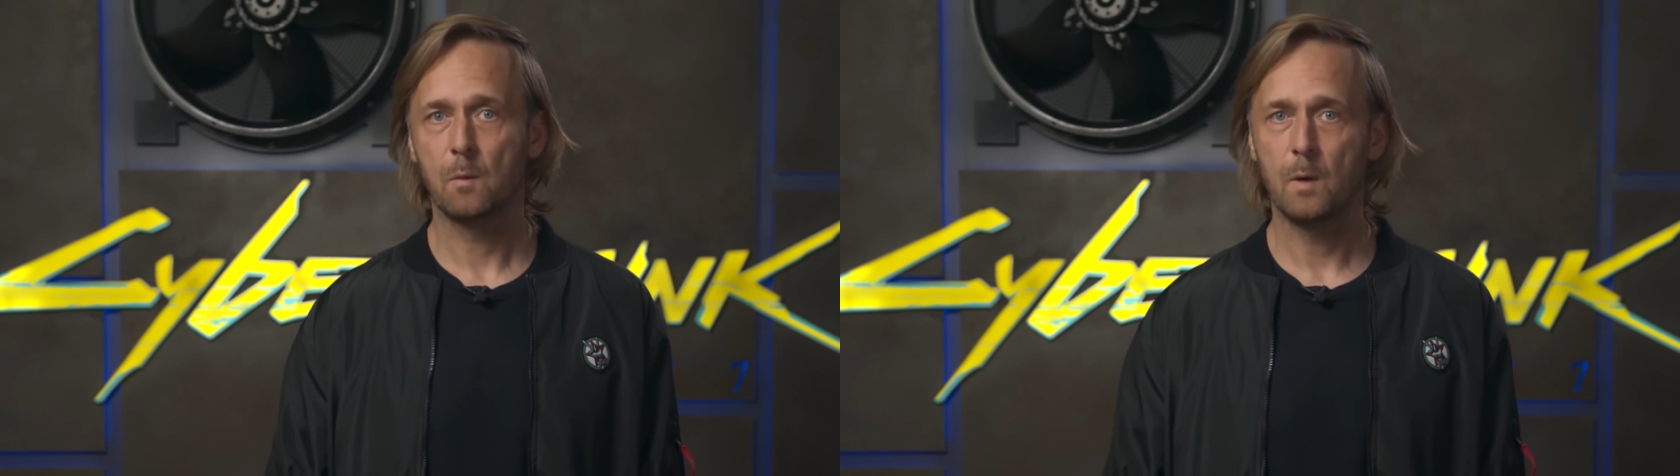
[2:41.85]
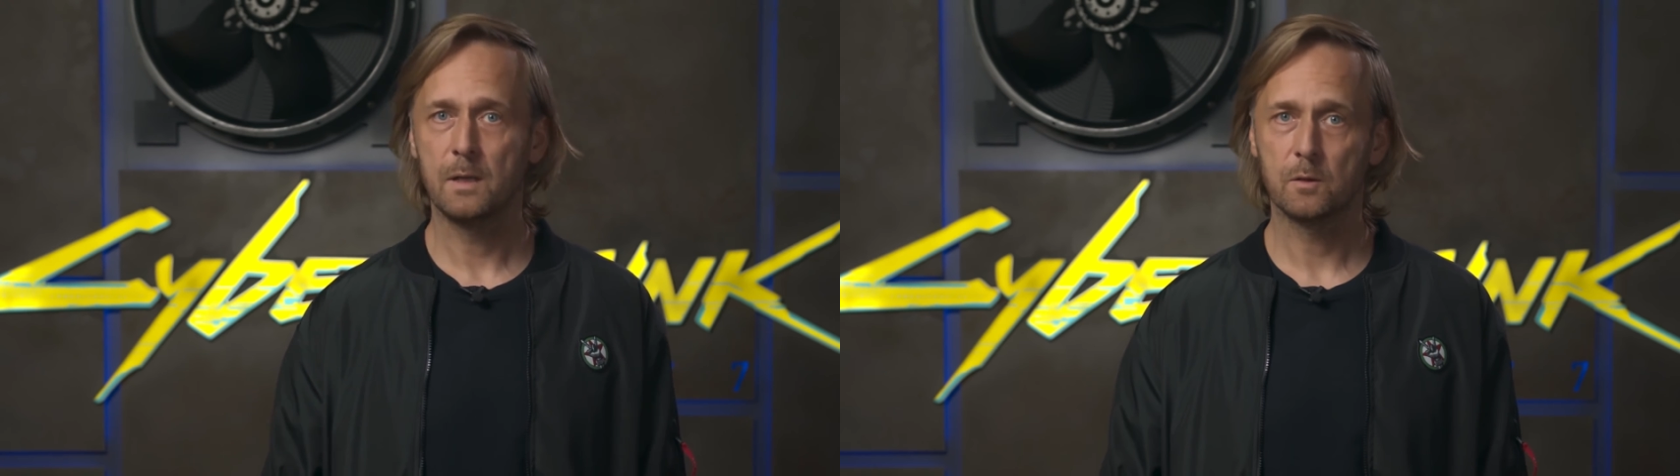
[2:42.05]

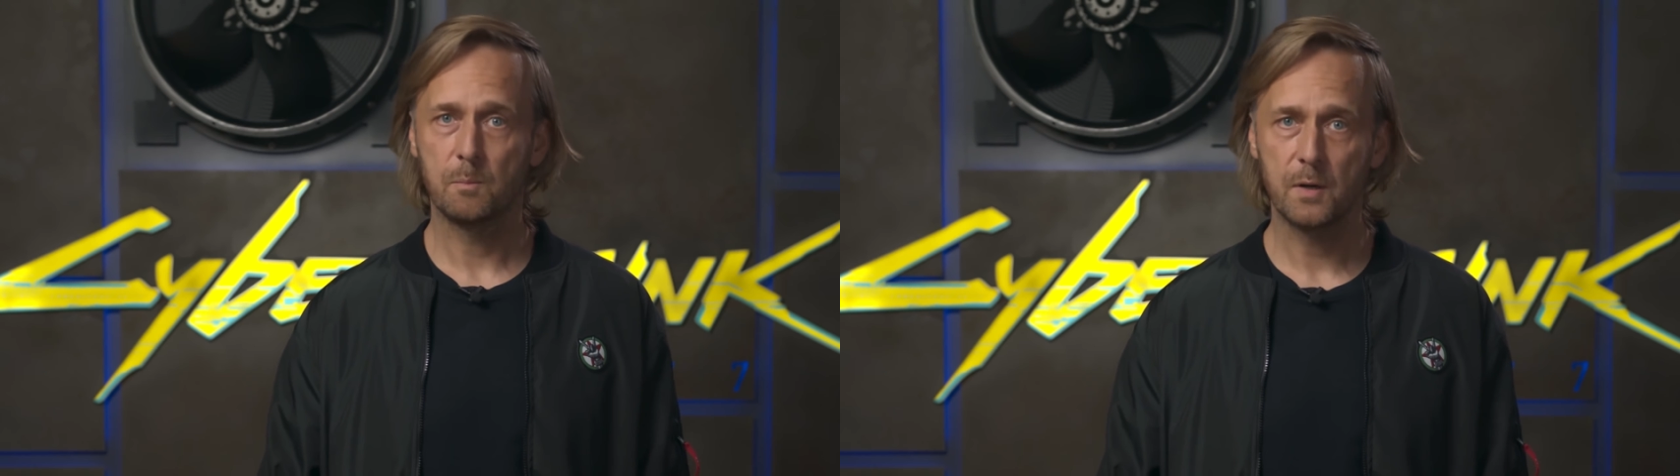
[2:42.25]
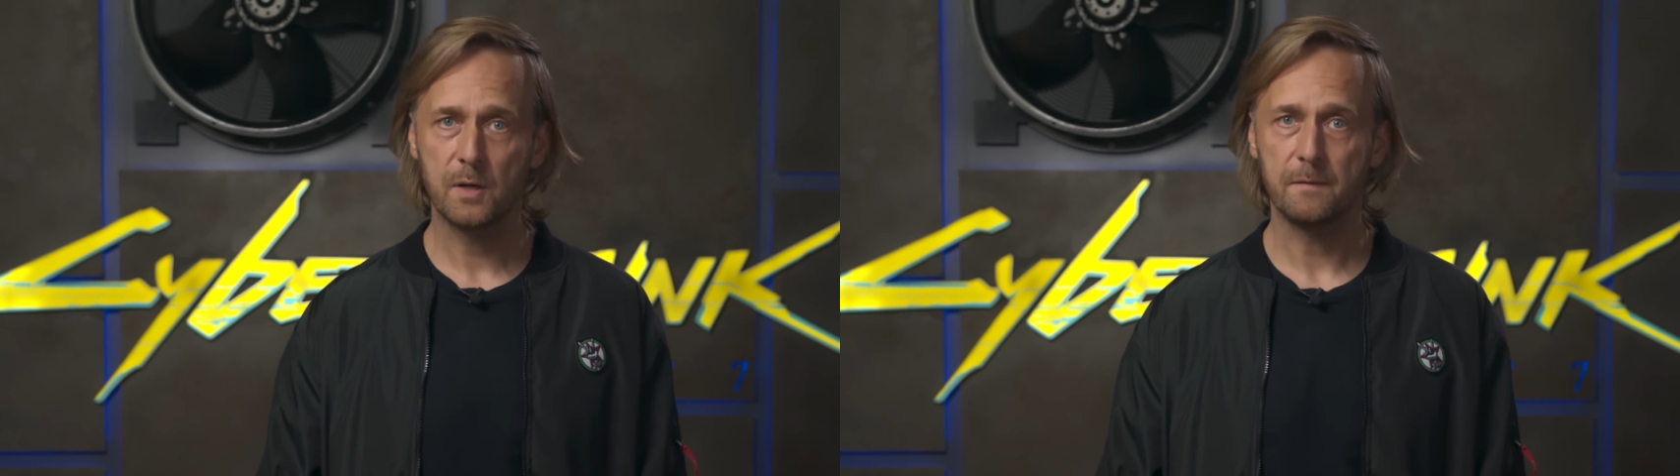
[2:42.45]
While
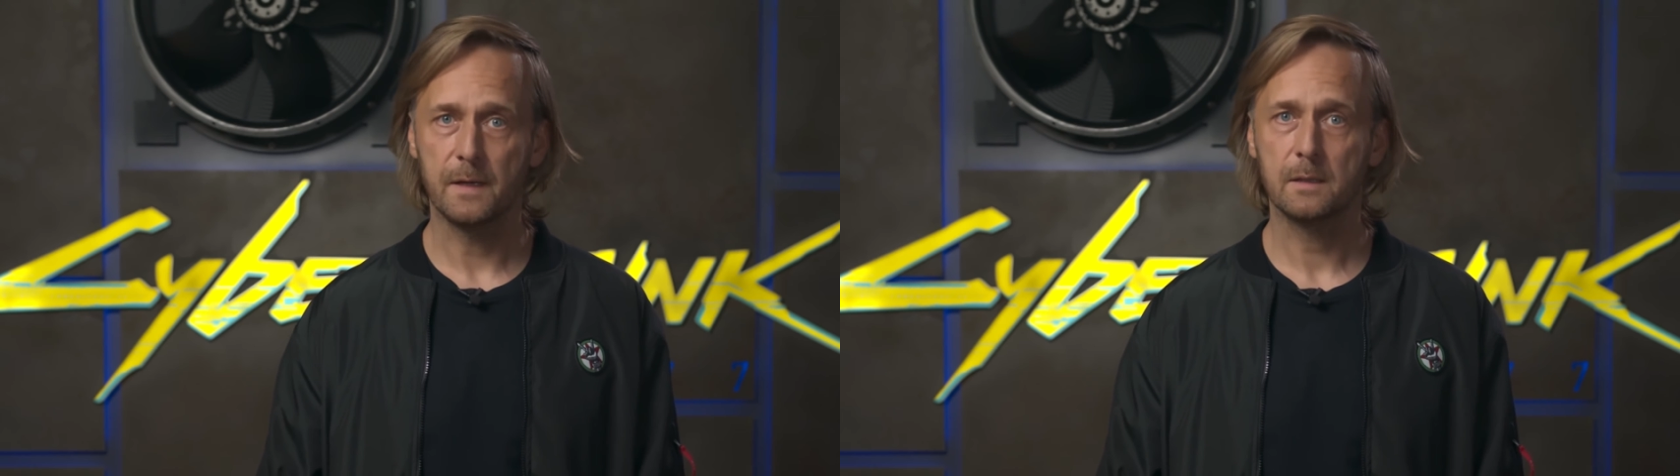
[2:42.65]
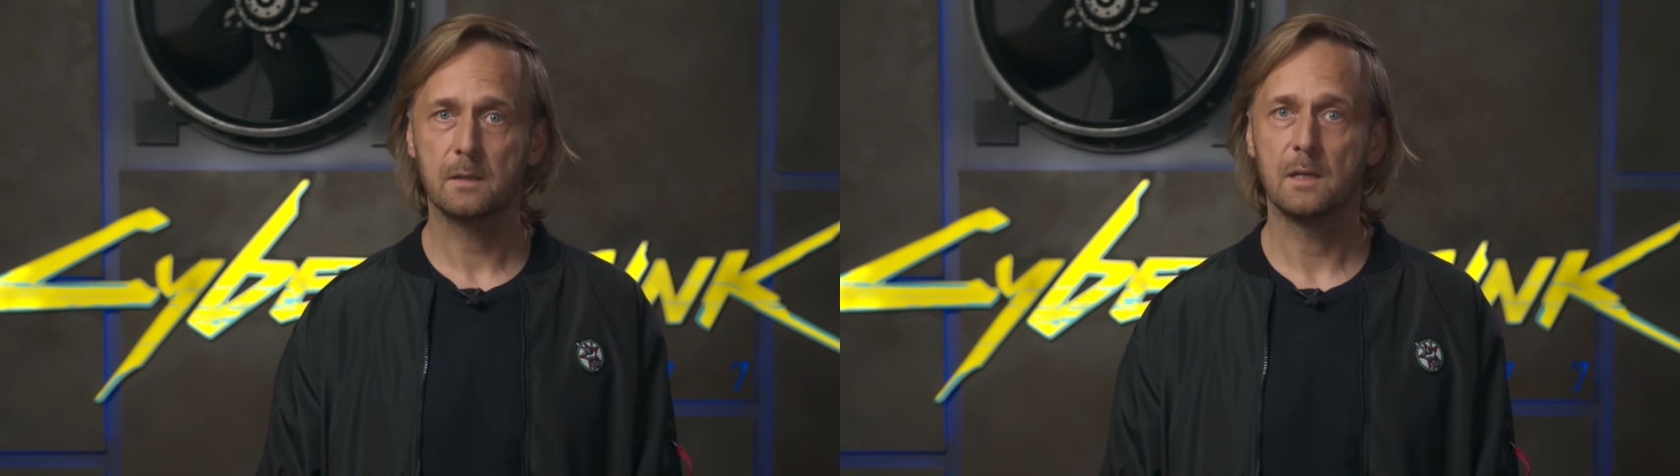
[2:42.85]
not
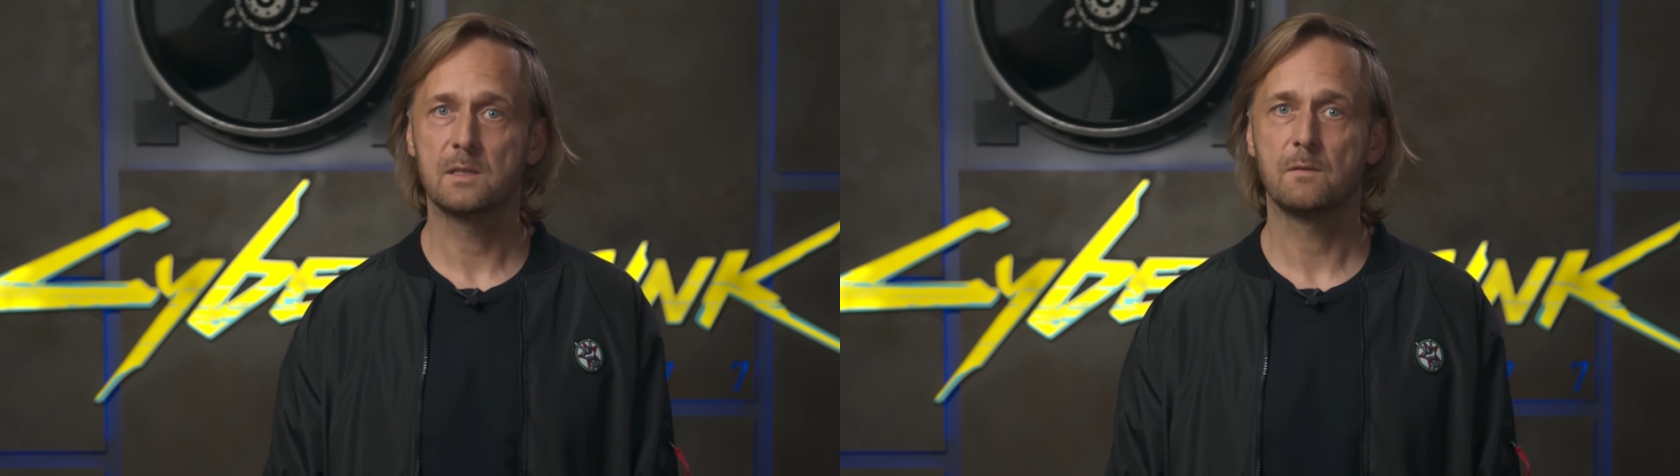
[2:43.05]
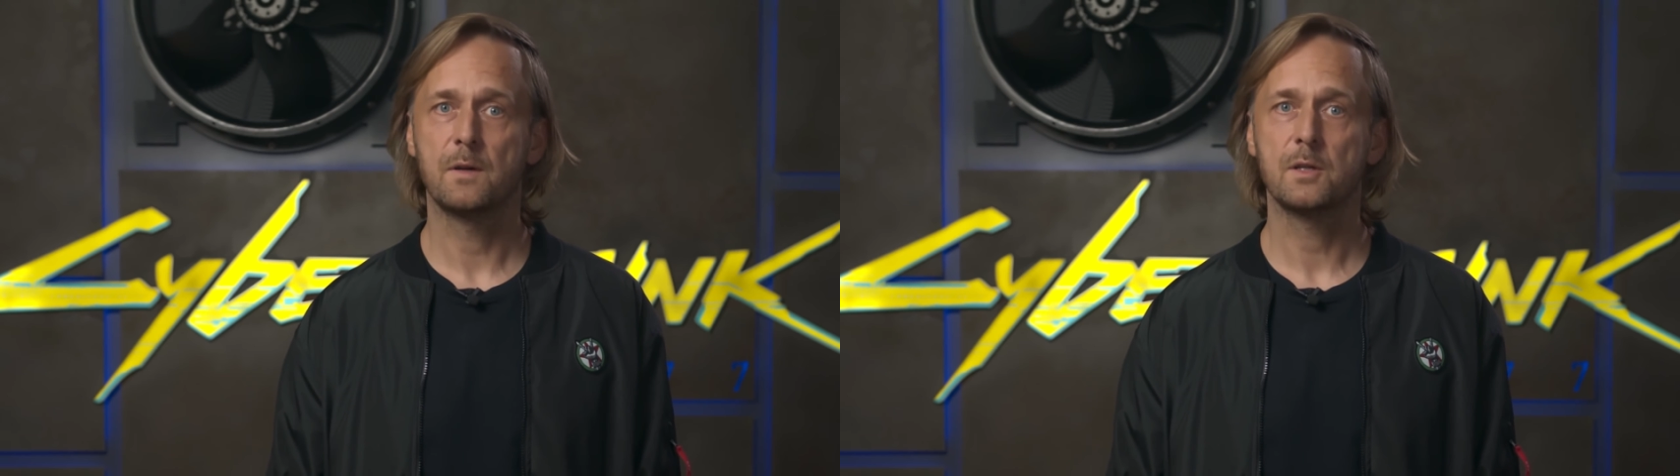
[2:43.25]
perfect,
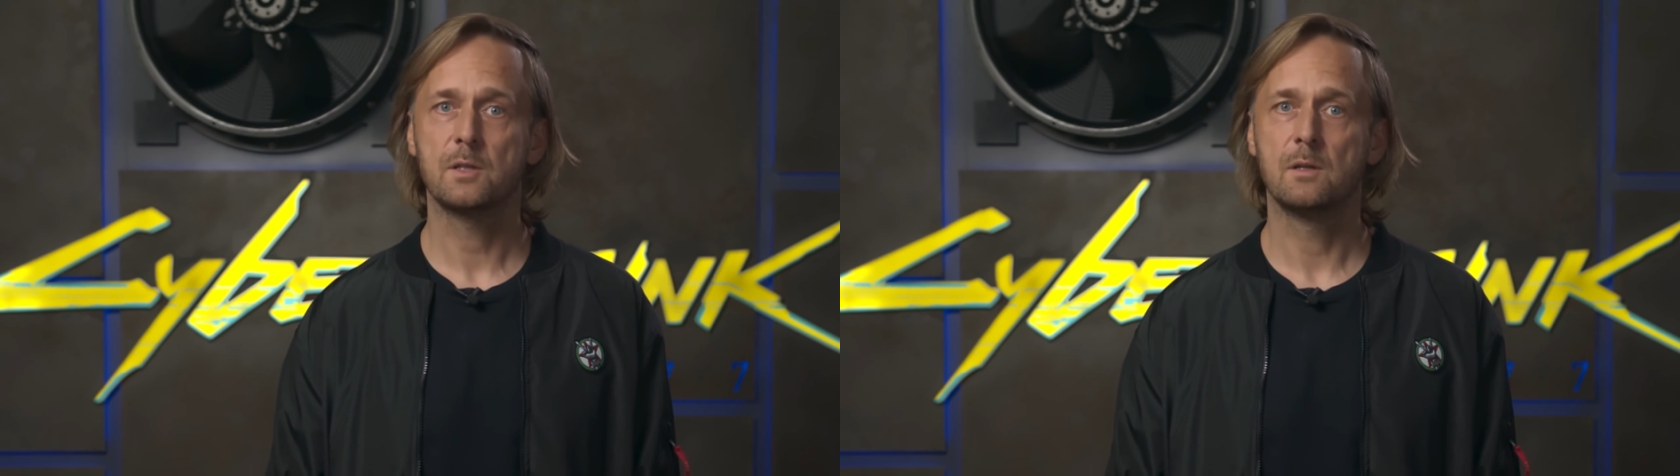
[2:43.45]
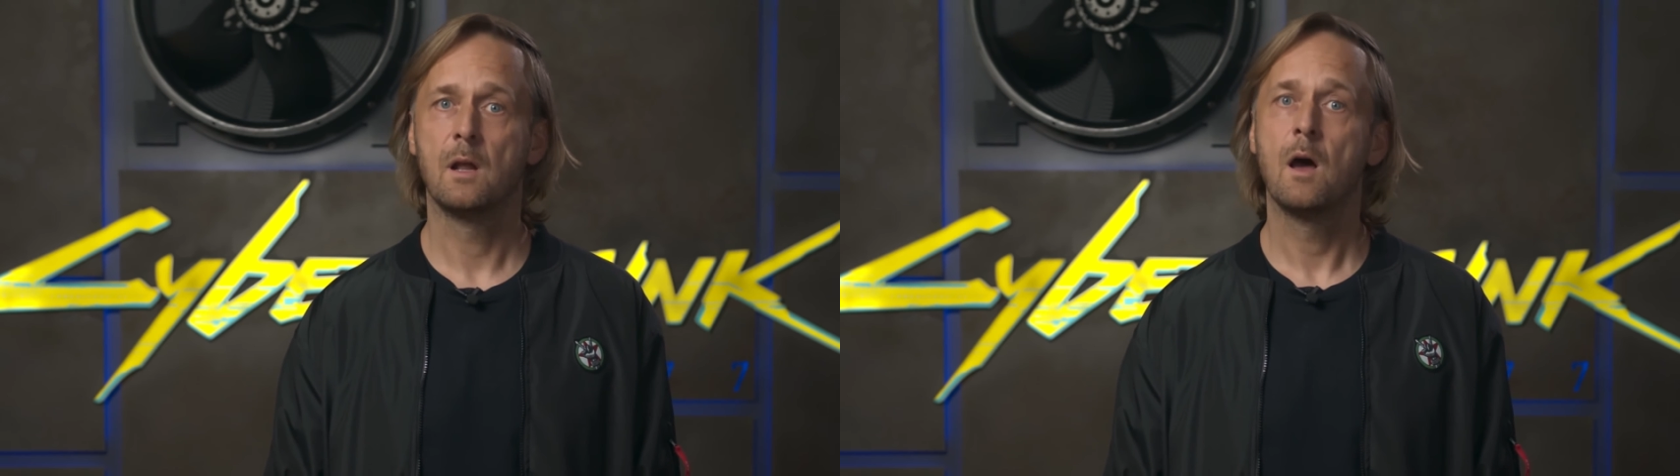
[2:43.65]
it's a
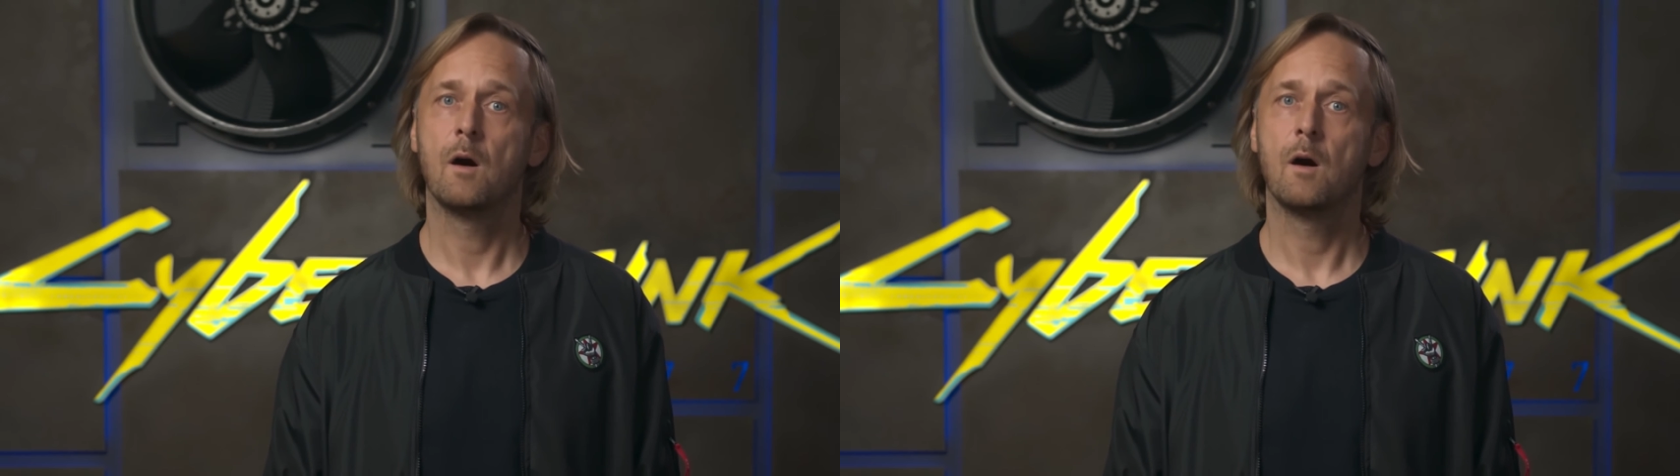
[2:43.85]
version